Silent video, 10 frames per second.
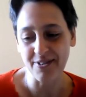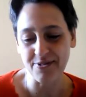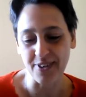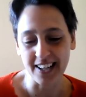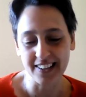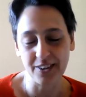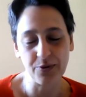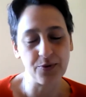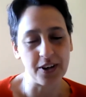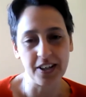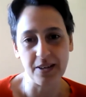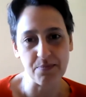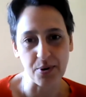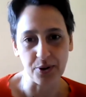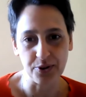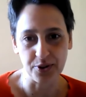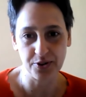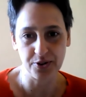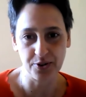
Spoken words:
find it very important to